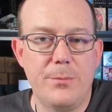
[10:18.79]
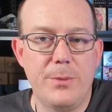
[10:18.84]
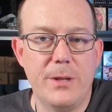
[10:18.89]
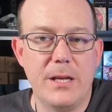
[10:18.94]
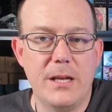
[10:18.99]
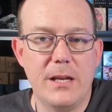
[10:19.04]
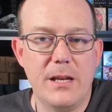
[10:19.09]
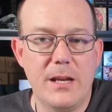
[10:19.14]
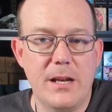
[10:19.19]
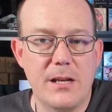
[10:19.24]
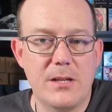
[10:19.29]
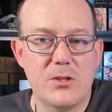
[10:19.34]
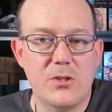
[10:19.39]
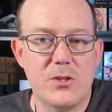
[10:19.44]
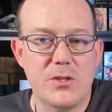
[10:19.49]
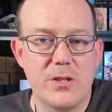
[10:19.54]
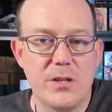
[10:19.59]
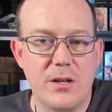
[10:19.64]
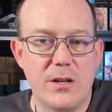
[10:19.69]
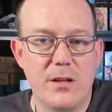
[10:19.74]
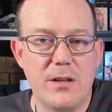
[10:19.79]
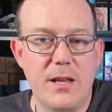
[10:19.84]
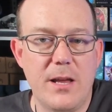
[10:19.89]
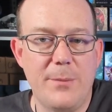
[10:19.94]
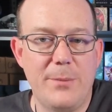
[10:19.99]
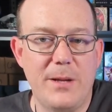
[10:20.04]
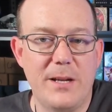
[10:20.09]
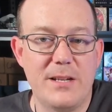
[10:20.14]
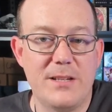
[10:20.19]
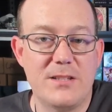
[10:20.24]
begin an extra turn,
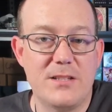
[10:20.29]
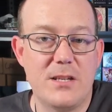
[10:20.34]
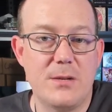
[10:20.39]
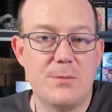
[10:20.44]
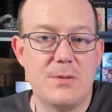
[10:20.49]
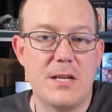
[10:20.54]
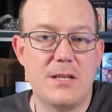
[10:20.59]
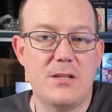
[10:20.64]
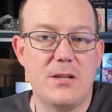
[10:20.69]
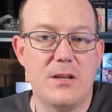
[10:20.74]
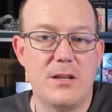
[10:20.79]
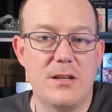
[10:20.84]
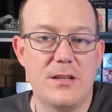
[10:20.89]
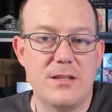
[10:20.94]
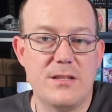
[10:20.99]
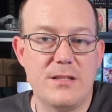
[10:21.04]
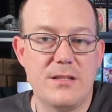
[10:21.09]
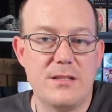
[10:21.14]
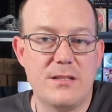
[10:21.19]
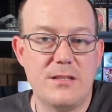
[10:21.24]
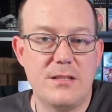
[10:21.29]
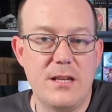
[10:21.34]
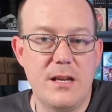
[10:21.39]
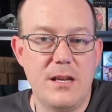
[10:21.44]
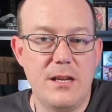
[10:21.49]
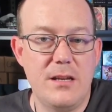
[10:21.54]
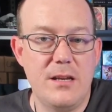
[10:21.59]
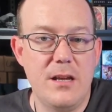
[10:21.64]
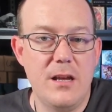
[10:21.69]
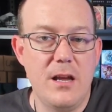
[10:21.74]
that player skips that turn
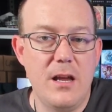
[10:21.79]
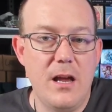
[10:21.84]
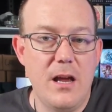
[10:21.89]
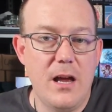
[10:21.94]
instead.